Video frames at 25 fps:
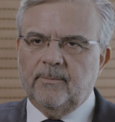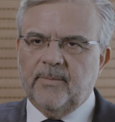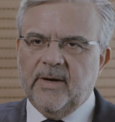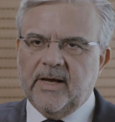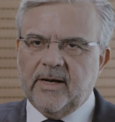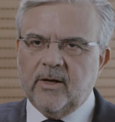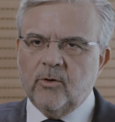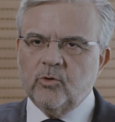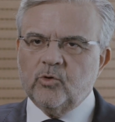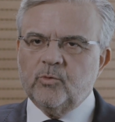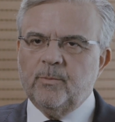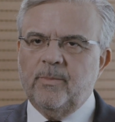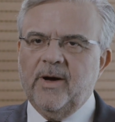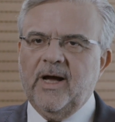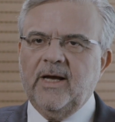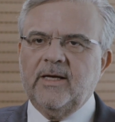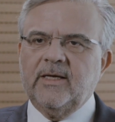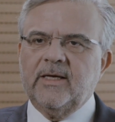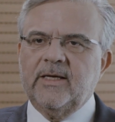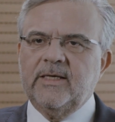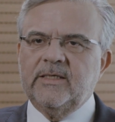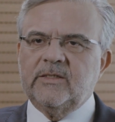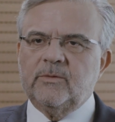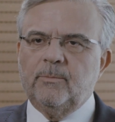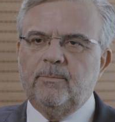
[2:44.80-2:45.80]
Piraeus
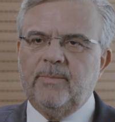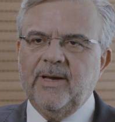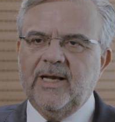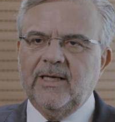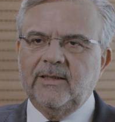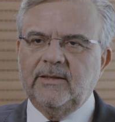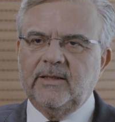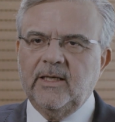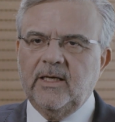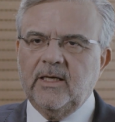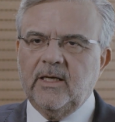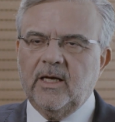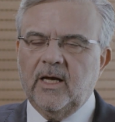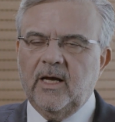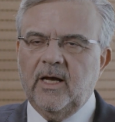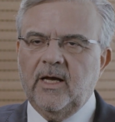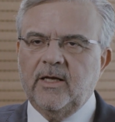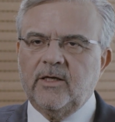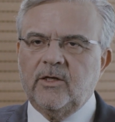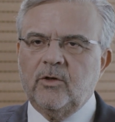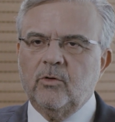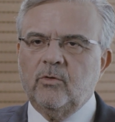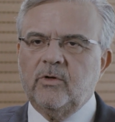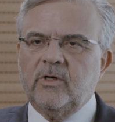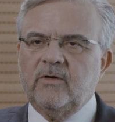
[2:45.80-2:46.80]
Bank is building a
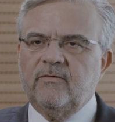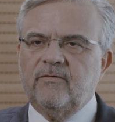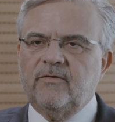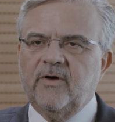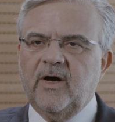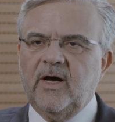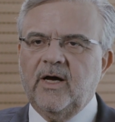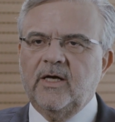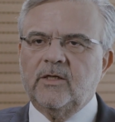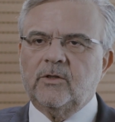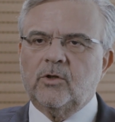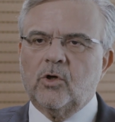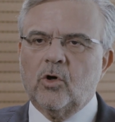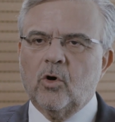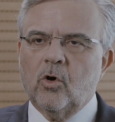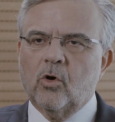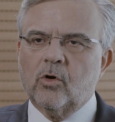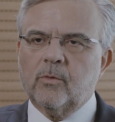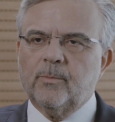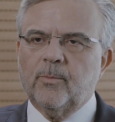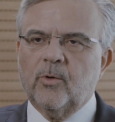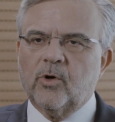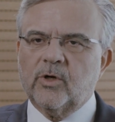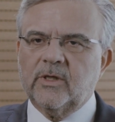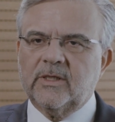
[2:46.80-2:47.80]
unified
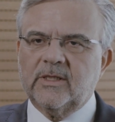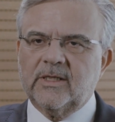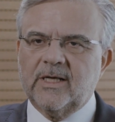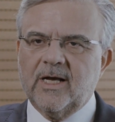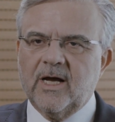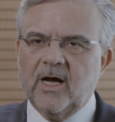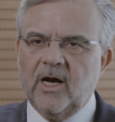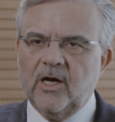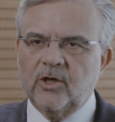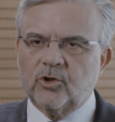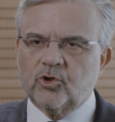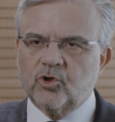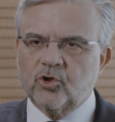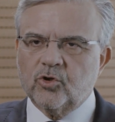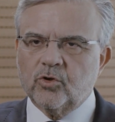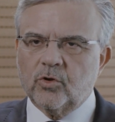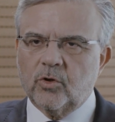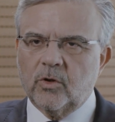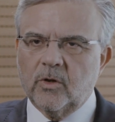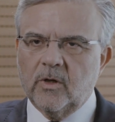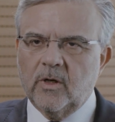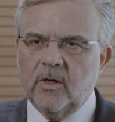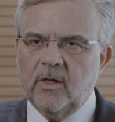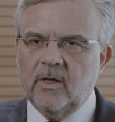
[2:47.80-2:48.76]
corporate culture.